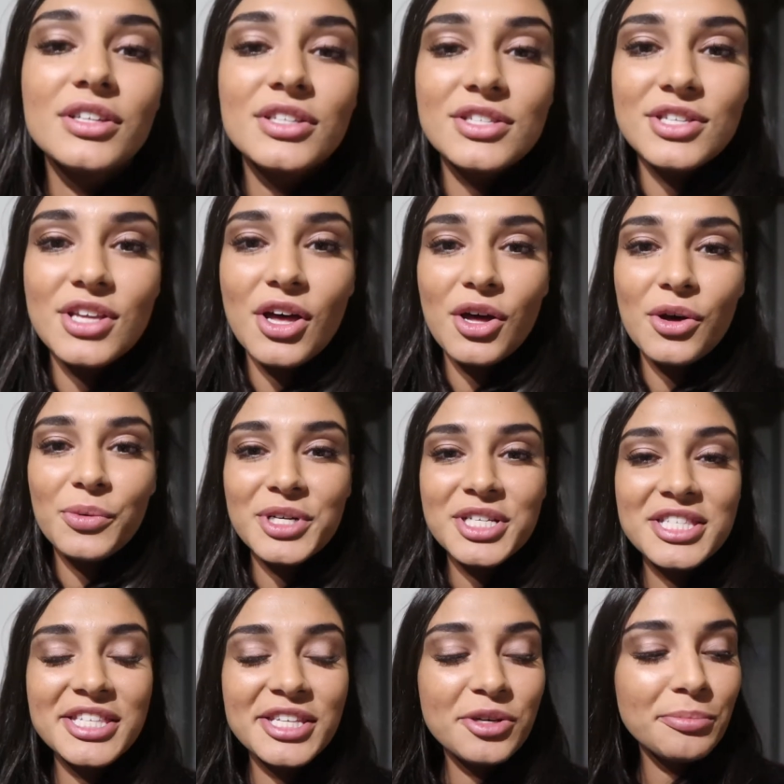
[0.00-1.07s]
So we're
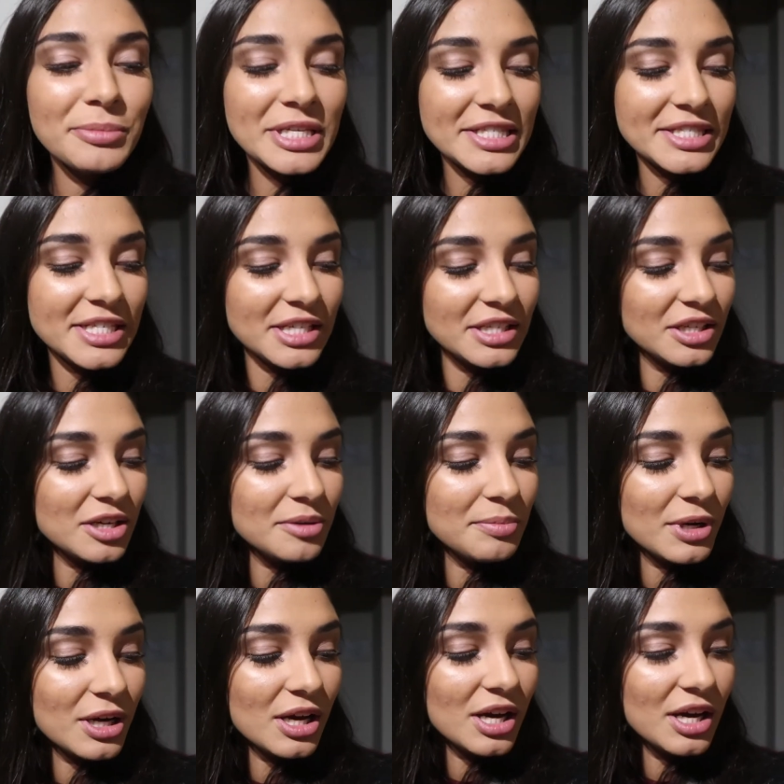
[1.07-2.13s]
still
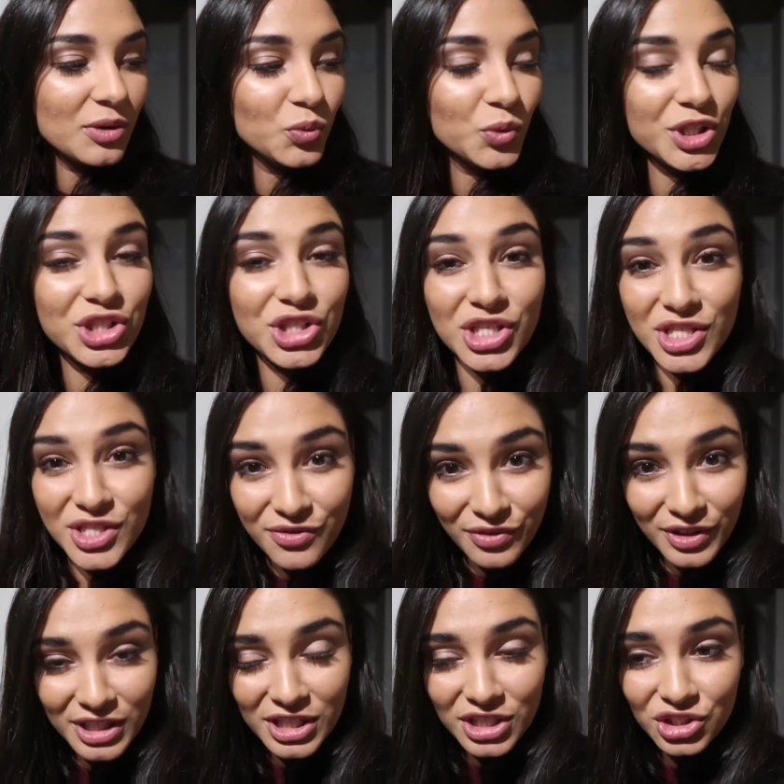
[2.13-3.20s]
mid-dinner, but we just
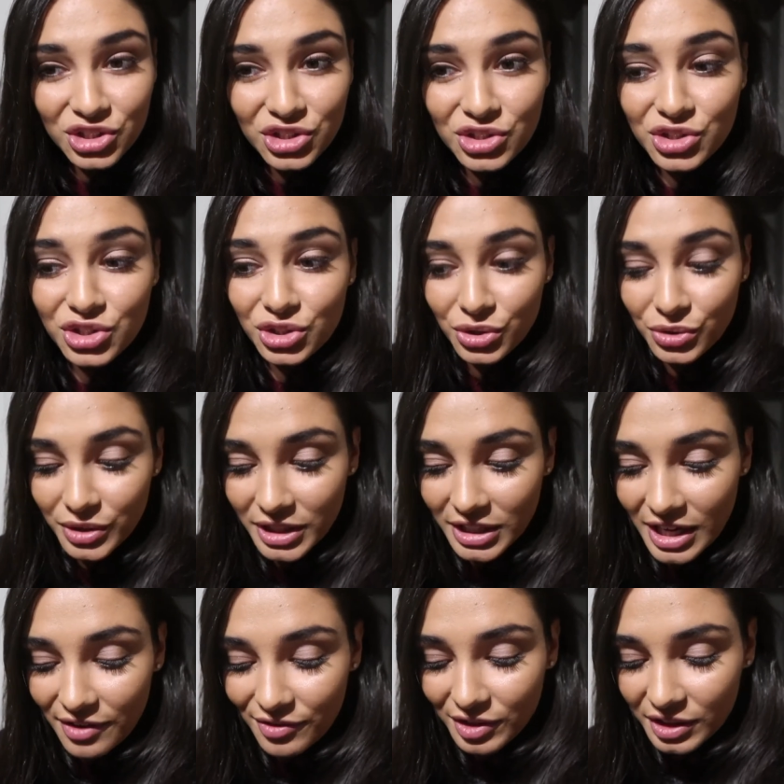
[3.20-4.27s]
finished
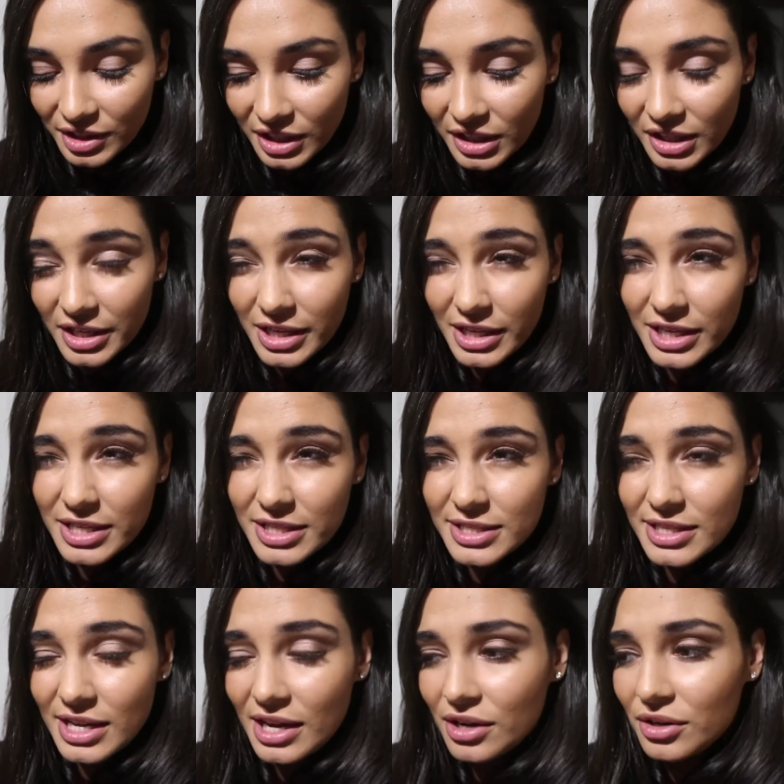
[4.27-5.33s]
shooting everything. It is
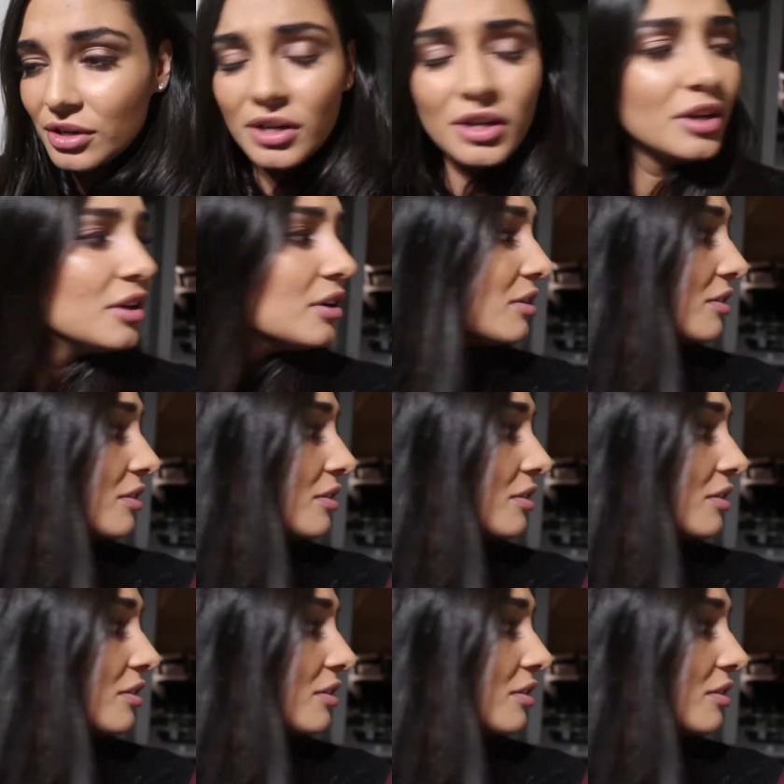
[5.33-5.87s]
now